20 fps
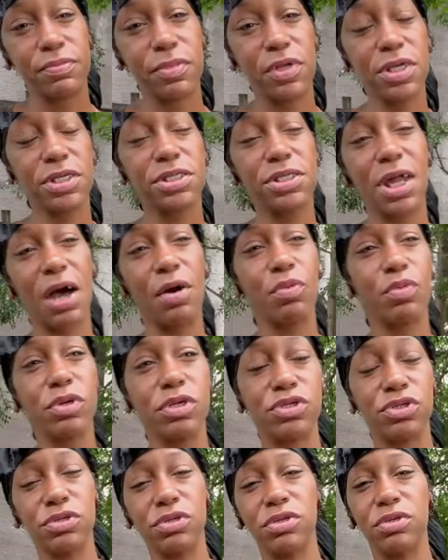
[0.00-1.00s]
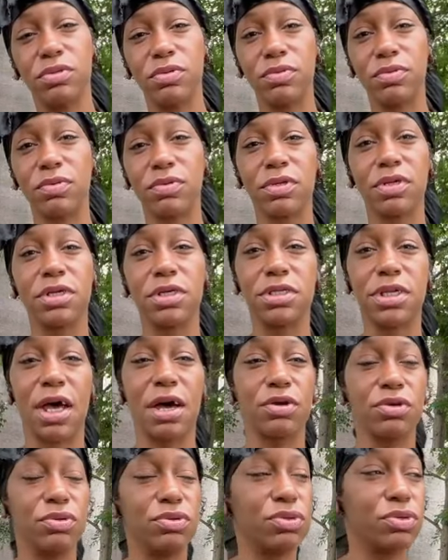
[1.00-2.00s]
It's not what you do. It's
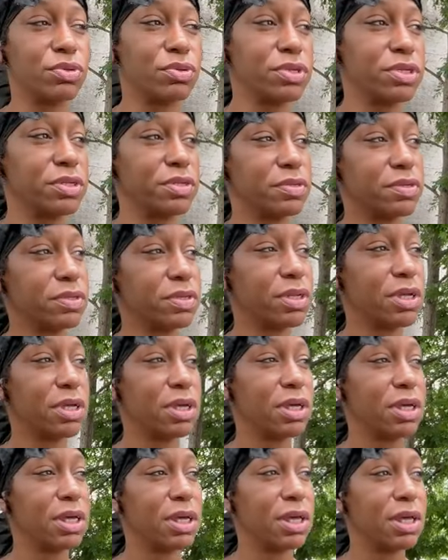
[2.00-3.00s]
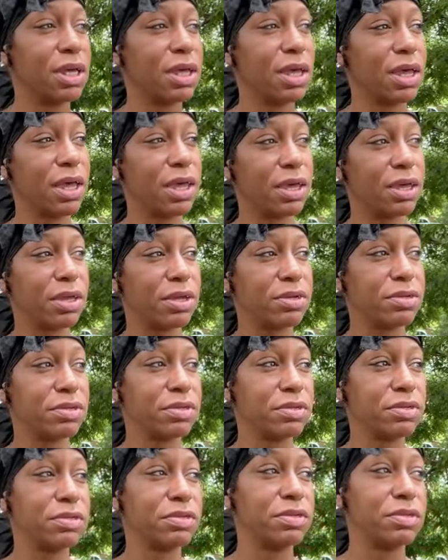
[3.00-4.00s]
how you do it.
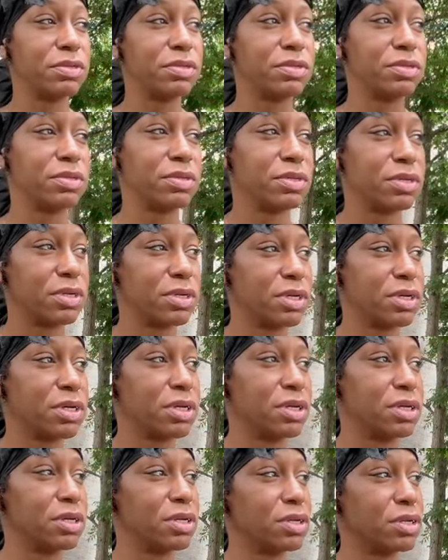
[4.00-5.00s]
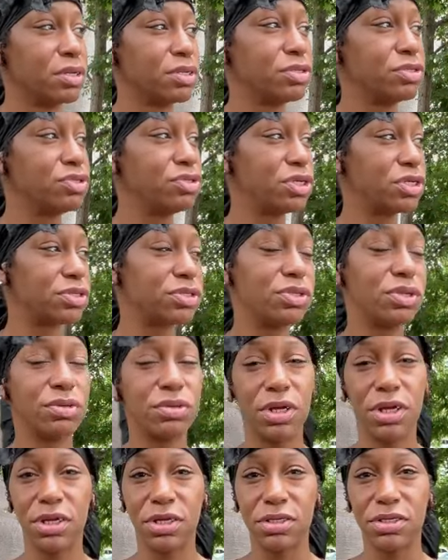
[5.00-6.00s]
And you just know
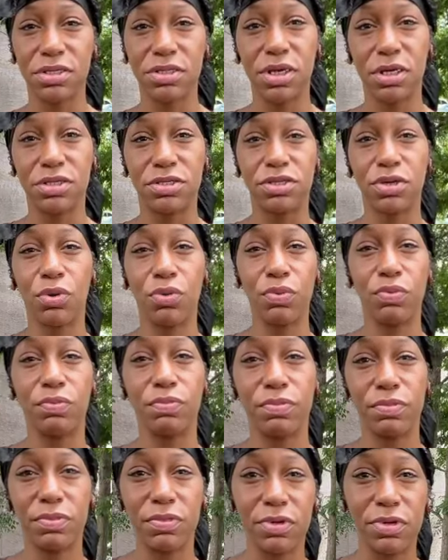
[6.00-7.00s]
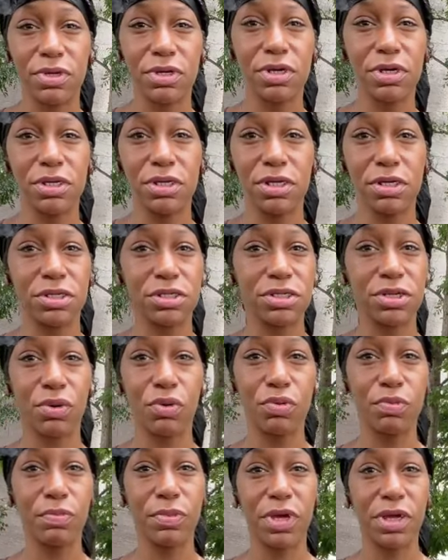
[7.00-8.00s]
that it's hope. It is
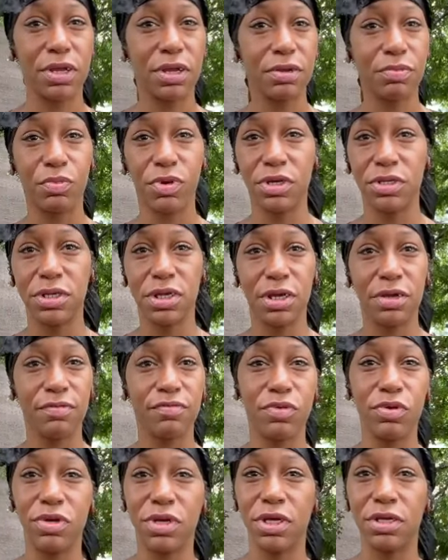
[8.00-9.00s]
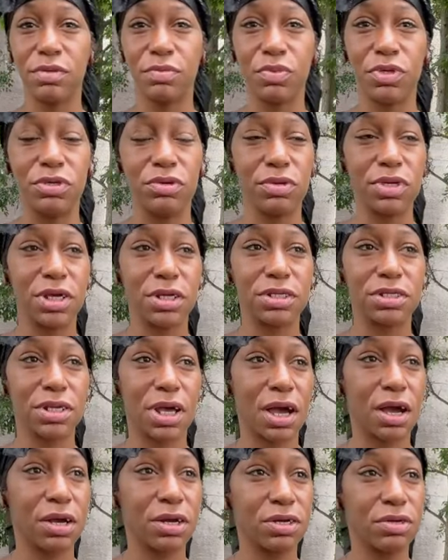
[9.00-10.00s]
hope. And one day, when you get
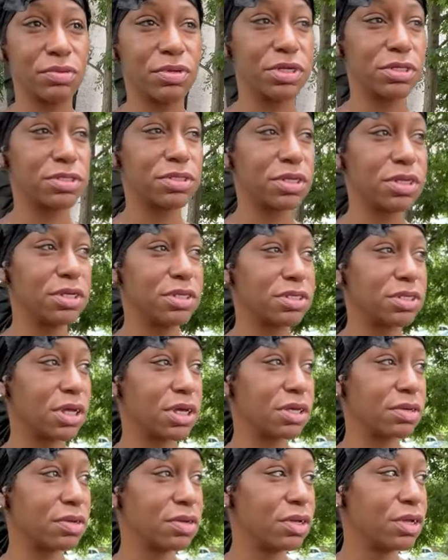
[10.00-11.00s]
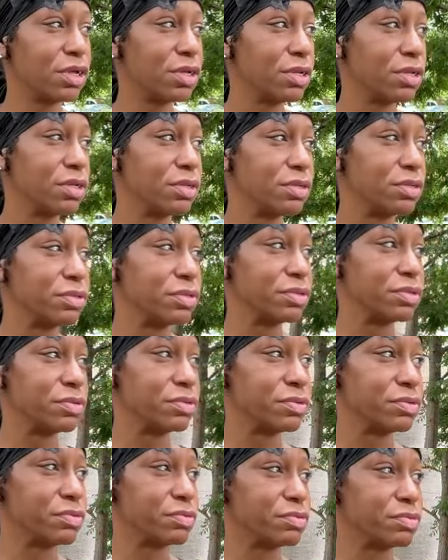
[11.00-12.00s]
tired, it's like,
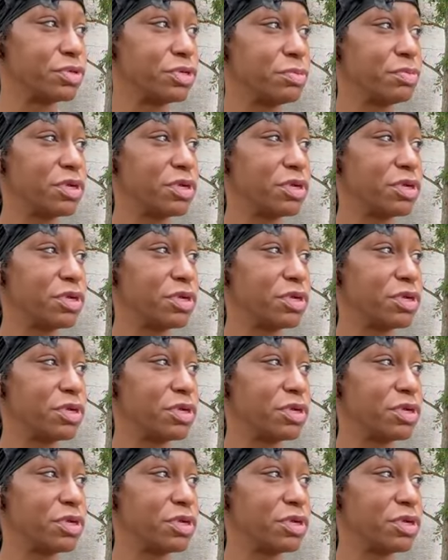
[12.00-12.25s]
when you